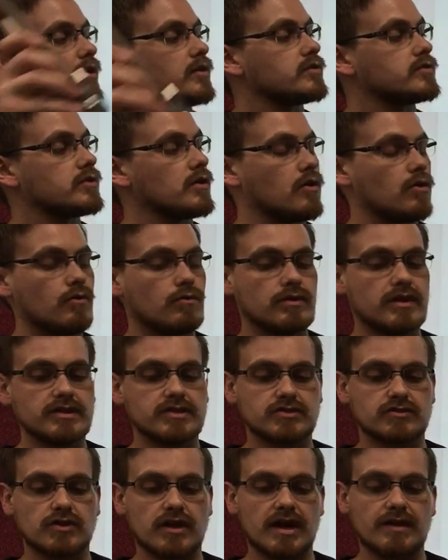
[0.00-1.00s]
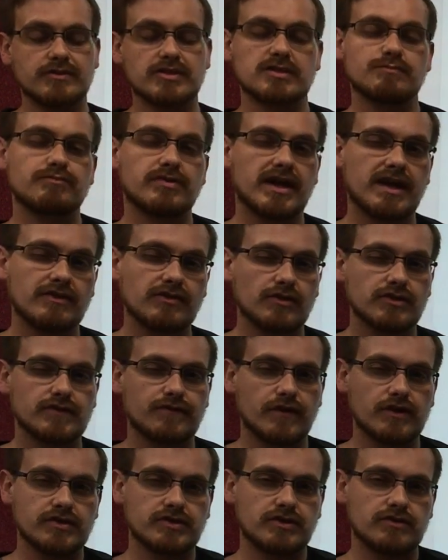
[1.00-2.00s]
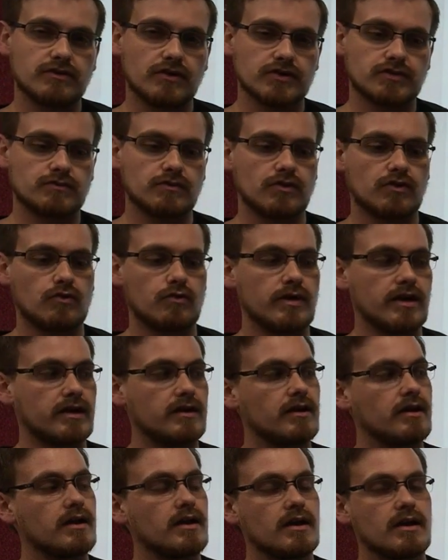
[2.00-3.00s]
So let's try just playing those first 2 notes real quick.